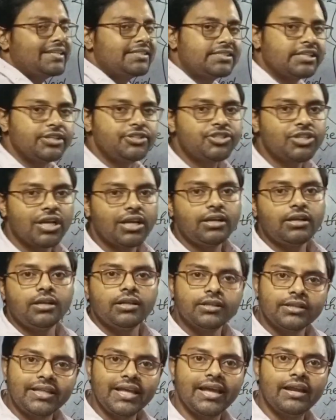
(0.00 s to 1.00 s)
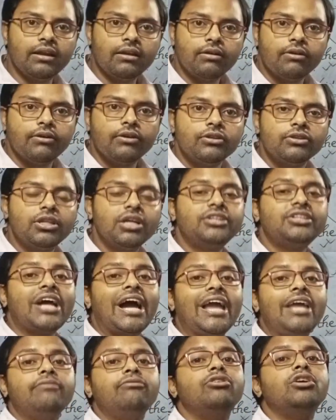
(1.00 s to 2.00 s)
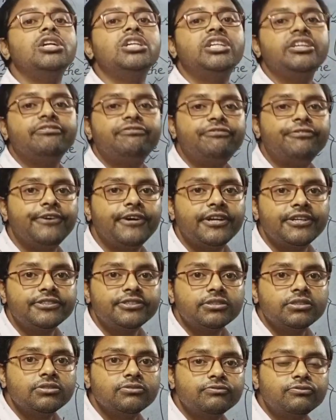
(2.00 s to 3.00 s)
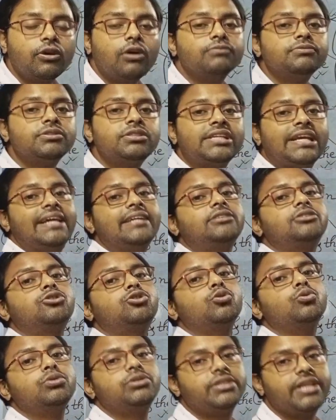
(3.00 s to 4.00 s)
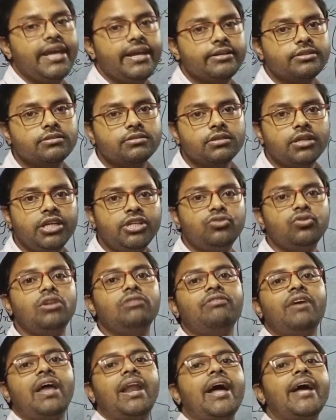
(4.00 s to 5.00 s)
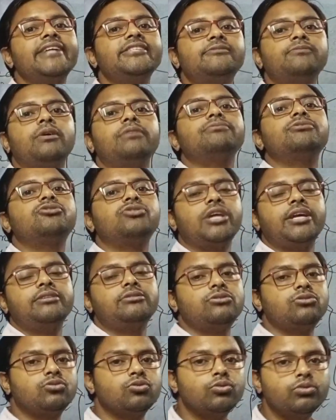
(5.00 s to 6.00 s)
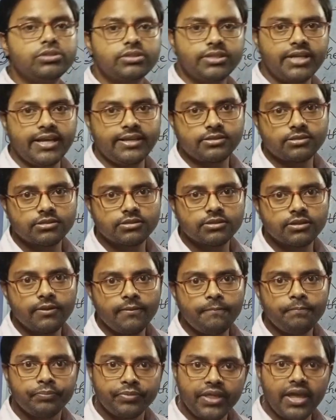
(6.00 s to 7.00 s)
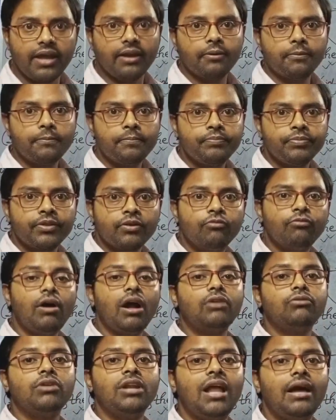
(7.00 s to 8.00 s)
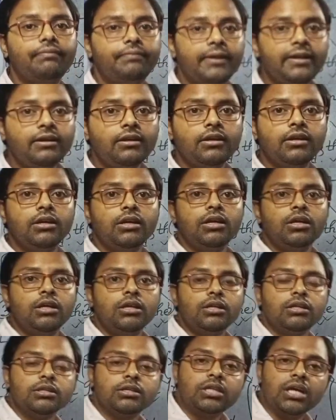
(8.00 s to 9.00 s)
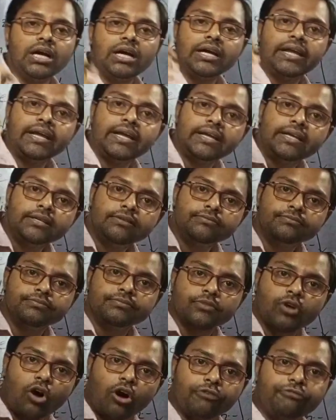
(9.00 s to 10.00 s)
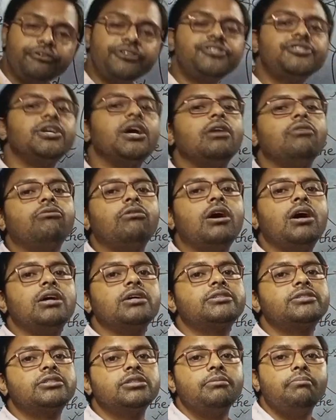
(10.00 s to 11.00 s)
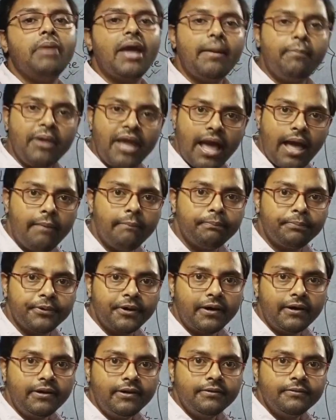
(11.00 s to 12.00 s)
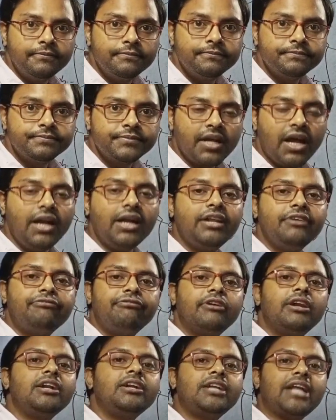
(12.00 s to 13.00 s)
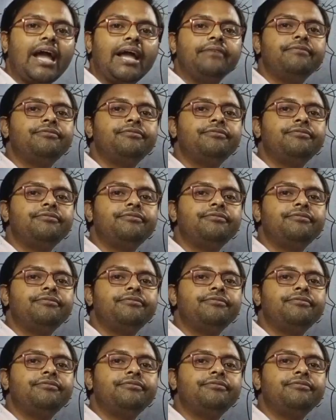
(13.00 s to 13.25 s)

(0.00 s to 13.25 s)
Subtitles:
extension, then the time will differ from states to states. It will vary from states to states. Then what will happen? The official works may be hampered, and having